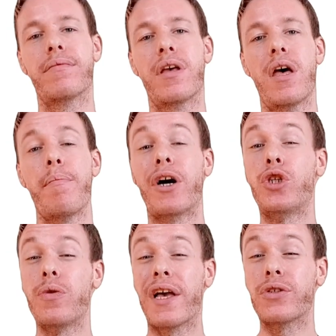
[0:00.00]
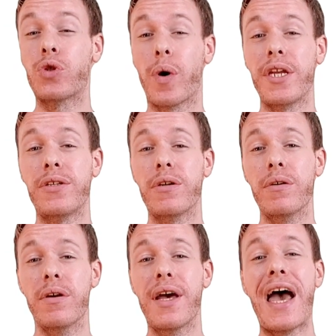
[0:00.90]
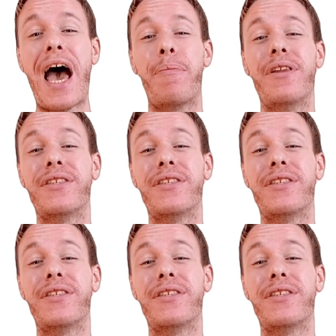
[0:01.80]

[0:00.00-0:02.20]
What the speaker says: By 2022, Apple is the